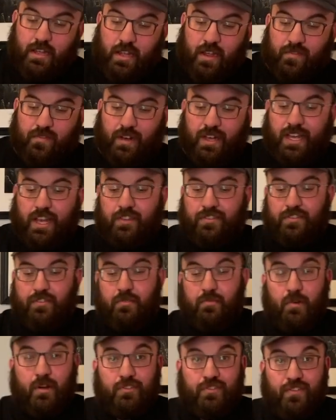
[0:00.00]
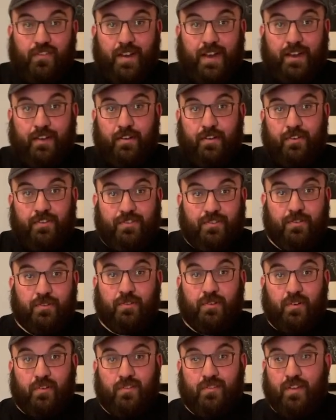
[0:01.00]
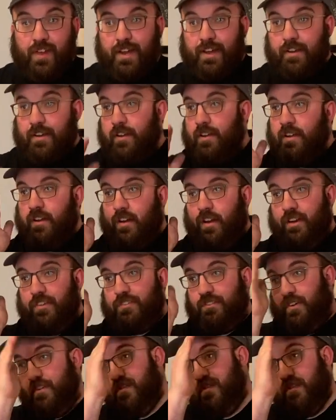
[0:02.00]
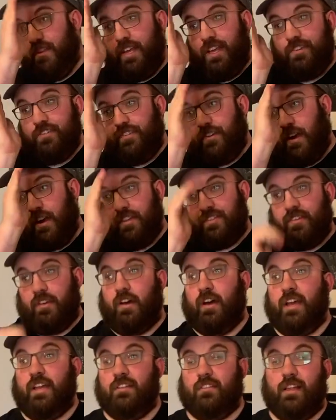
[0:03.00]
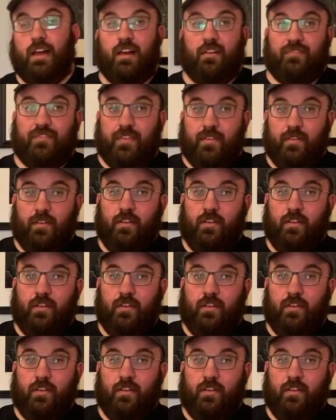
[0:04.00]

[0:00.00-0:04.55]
if I get too much finger or too little finger, I start flinging shots high and left.